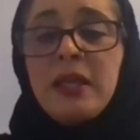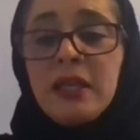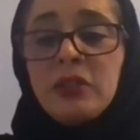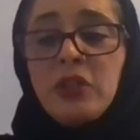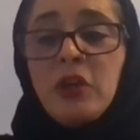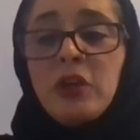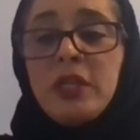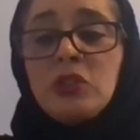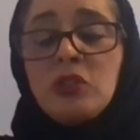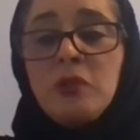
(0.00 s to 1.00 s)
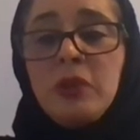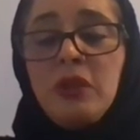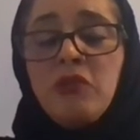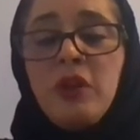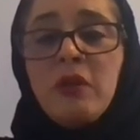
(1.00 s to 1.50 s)
Yet there needs to
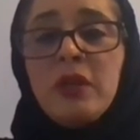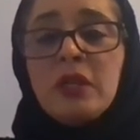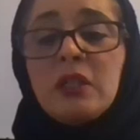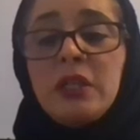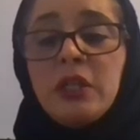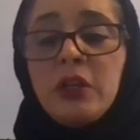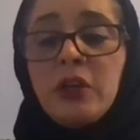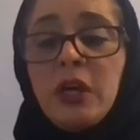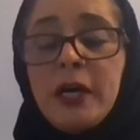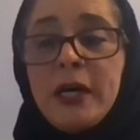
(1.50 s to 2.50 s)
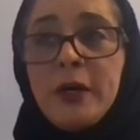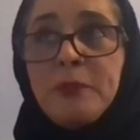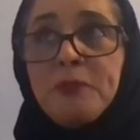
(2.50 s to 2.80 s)
be very clear